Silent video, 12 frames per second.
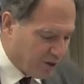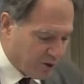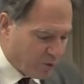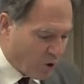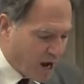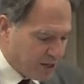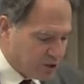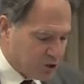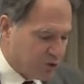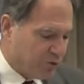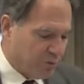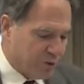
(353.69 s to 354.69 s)
that
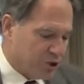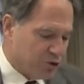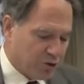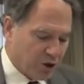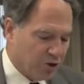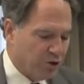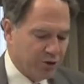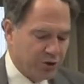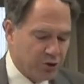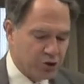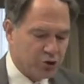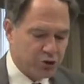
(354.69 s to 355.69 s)
rises from the struggle on
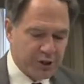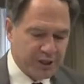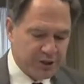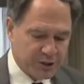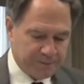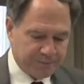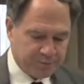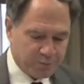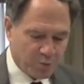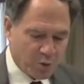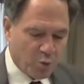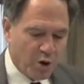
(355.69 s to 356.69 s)
those streets, Amen.